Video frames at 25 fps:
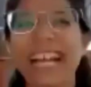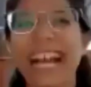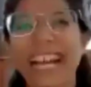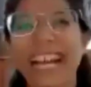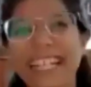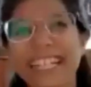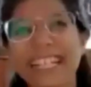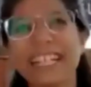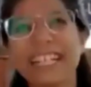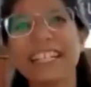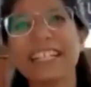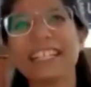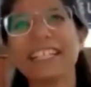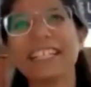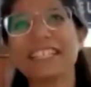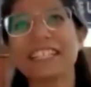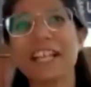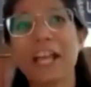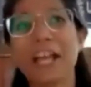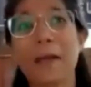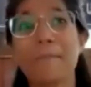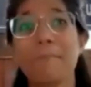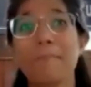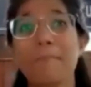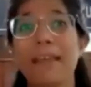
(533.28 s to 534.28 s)
idea
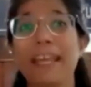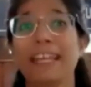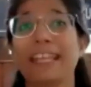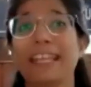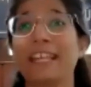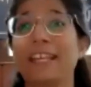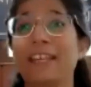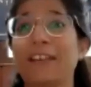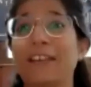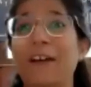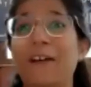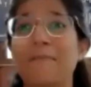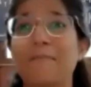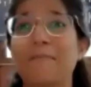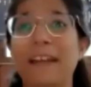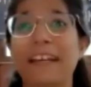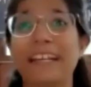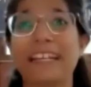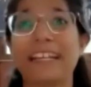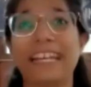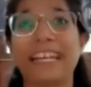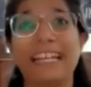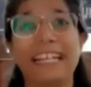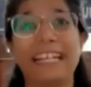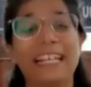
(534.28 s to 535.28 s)
is making your
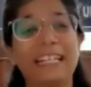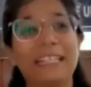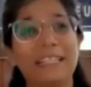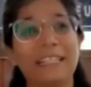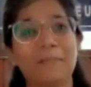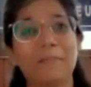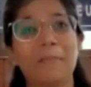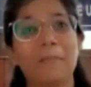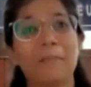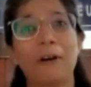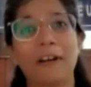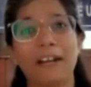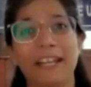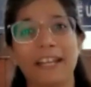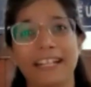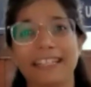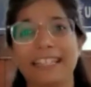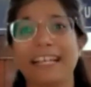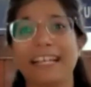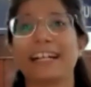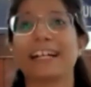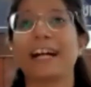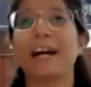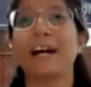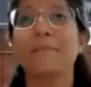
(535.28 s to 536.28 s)
bed daily in the morning,
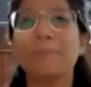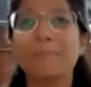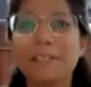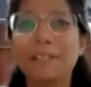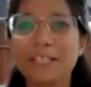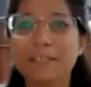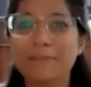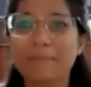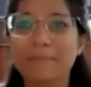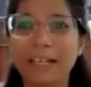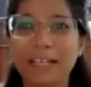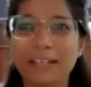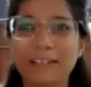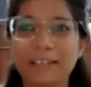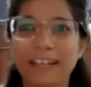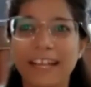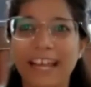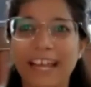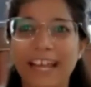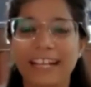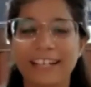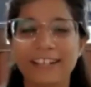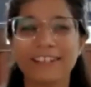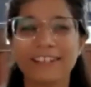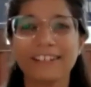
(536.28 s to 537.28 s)
the accomplishment you
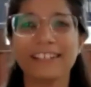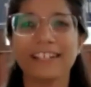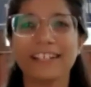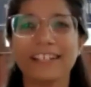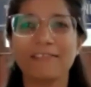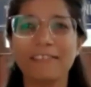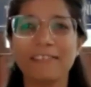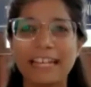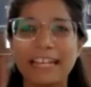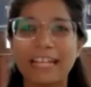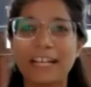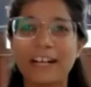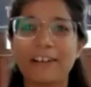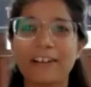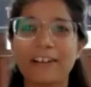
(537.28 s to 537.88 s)
get, that feeling